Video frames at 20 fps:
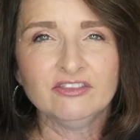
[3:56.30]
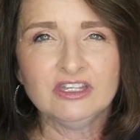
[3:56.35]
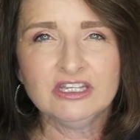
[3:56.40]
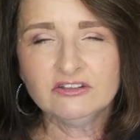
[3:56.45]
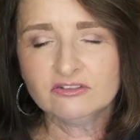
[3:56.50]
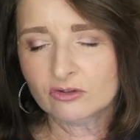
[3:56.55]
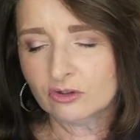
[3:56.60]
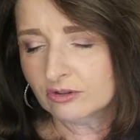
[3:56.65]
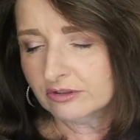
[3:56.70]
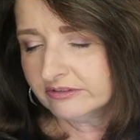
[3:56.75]

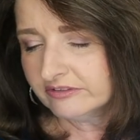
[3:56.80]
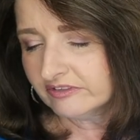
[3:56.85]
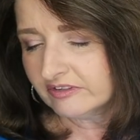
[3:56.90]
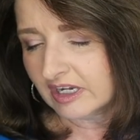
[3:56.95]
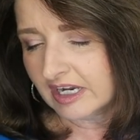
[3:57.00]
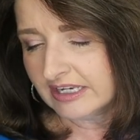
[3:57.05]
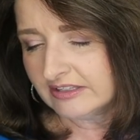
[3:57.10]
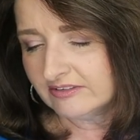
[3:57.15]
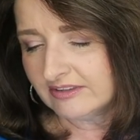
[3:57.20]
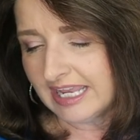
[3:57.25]
These are a
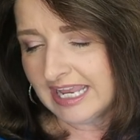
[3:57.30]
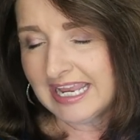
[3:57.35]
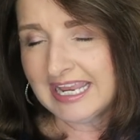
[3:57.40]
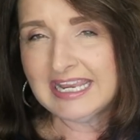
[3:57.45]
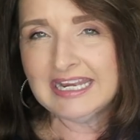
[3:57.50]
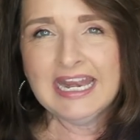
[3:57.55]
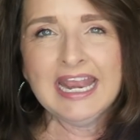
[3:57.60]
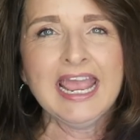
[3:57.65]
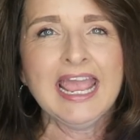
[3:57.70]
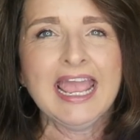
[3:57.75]
size
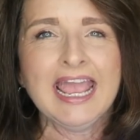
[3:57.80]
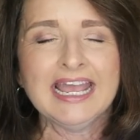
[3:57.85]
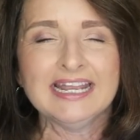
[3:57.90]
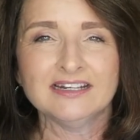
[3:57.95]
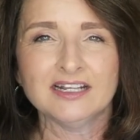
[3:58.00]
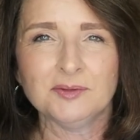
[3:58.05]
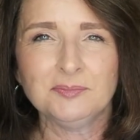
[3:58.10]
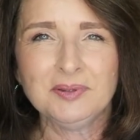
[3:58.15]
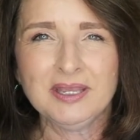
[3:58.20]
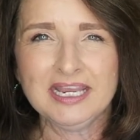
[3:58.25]
eight,
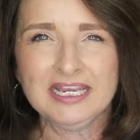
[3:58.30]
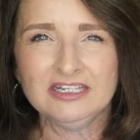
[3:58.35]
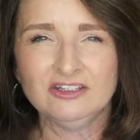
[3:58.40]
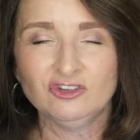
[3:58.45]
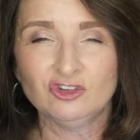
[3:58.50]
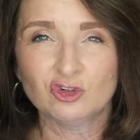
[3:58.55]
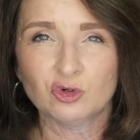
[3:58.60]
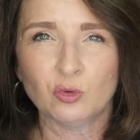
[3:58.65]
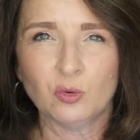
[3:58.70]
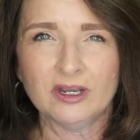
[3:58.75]
and I
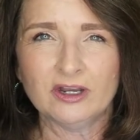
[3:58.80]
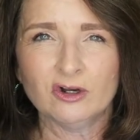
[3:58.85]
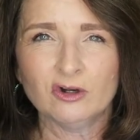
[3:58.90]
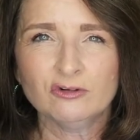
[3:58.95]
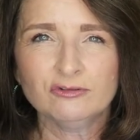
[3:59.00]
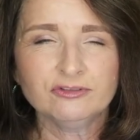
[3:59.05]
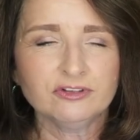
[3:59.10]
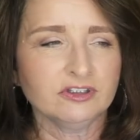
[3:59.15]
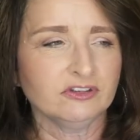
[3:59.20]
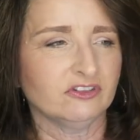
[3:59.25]
paid
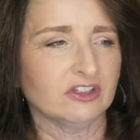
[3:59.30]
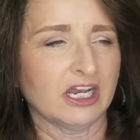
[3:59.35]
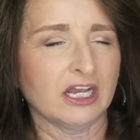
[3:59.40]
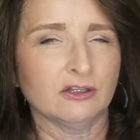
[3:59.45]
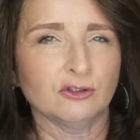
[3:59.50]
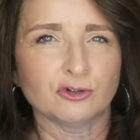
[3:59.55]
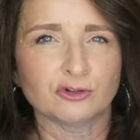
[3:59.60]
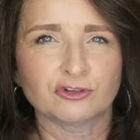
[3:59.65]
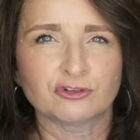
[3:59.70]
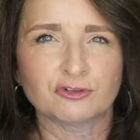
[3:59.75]
twelve
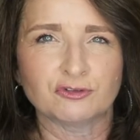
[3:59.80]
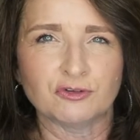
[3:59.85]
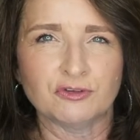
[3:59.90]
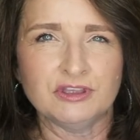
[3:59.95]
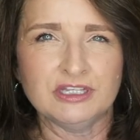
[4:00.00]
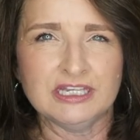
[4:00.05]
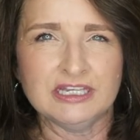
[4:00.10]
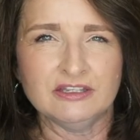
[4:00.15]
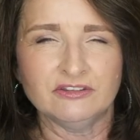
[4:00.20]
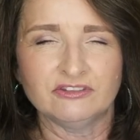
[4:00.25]
dollars for
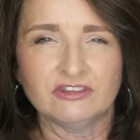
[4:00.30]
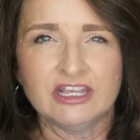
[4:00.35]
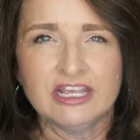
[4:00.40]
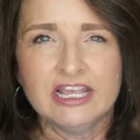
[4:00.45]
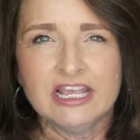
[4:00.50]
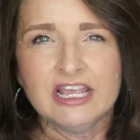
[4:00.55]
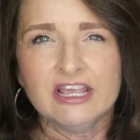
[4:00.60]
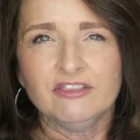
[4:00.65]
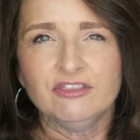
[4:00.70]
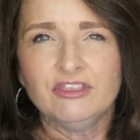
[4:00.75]
these.
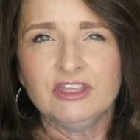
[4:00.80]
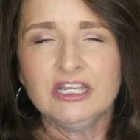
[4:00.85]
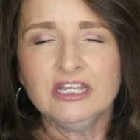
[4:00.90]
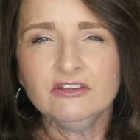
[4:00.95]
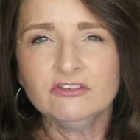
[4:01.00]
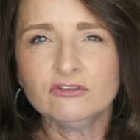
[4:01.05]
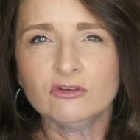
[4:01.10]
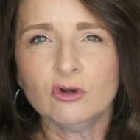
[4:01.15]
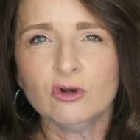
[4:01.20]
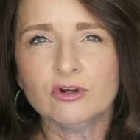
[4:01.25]

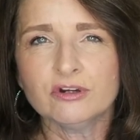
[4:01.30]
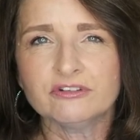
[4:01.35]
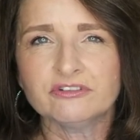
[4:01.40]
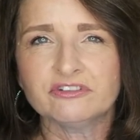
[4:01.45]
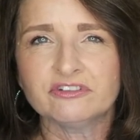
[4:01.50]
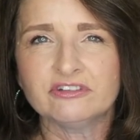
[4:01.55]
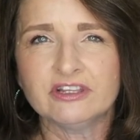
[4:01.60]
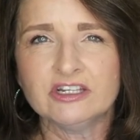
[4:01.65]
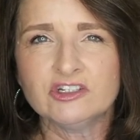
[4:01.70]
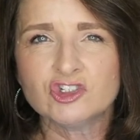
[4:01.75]
These are
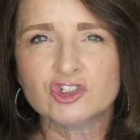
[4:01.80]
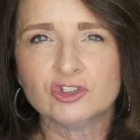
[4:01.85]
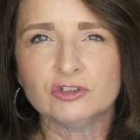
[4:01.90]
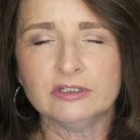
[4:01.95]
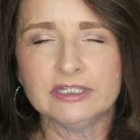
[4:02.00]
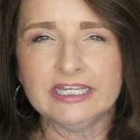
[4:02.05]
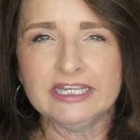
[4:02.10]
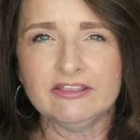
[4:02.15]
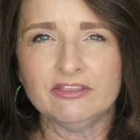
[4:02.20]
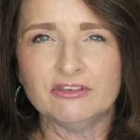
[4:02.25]

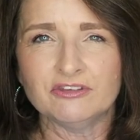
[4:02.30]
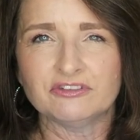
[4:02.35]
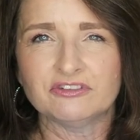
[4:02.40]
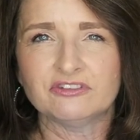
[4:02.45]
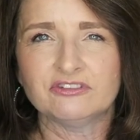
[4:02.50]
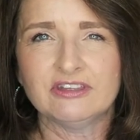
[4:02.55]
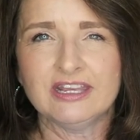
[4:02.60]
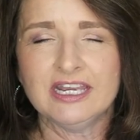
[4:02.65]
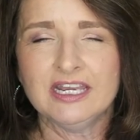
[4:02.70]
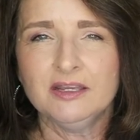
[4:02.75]
essentially the
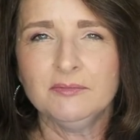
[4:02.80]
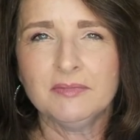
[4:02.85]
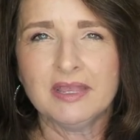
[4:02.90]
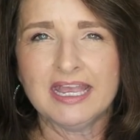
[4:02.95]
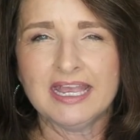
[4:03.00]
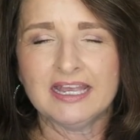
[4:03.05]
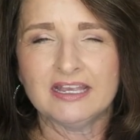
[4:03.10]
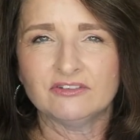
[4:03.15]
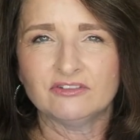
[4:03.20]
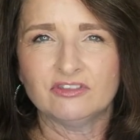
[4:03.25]

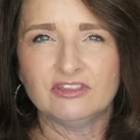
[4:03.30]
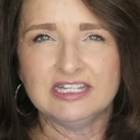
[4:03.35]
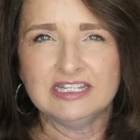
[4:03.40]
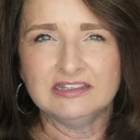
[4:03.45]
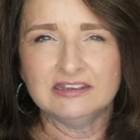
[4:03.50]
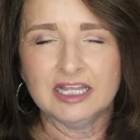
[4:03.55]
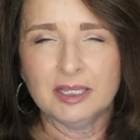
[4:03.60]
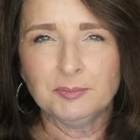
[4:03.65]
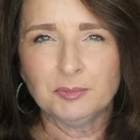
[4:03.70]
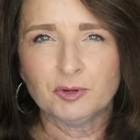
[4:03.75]
same as
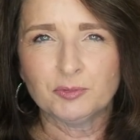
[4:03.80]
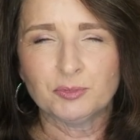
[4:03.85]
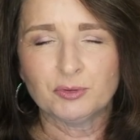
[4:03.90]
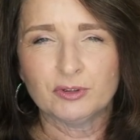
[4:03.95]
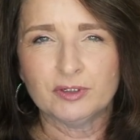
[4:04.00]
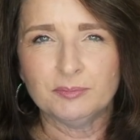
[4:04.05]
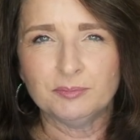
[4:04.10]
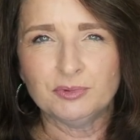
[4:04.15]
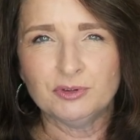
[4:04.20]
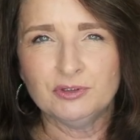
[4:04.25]
the leopard
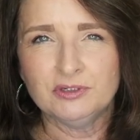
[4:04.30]
print